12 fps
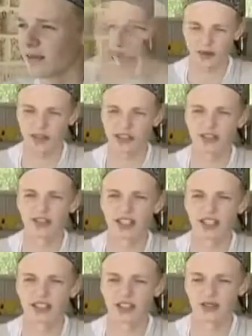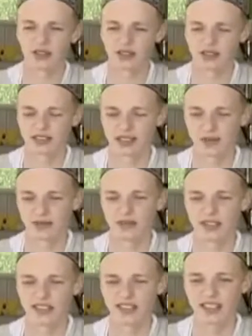Well, I knew that I couldn't
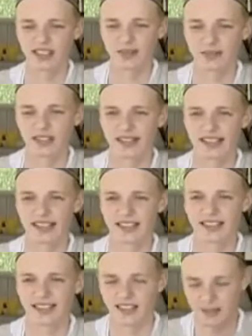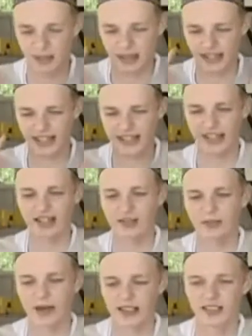live Islam like this just in my head. I had
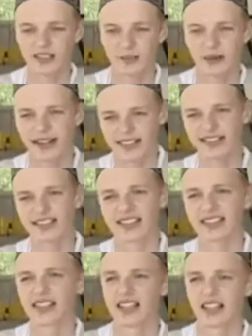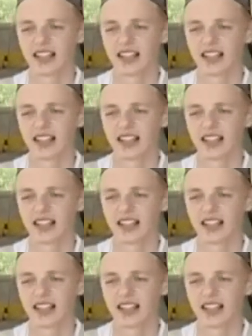to practice it practically.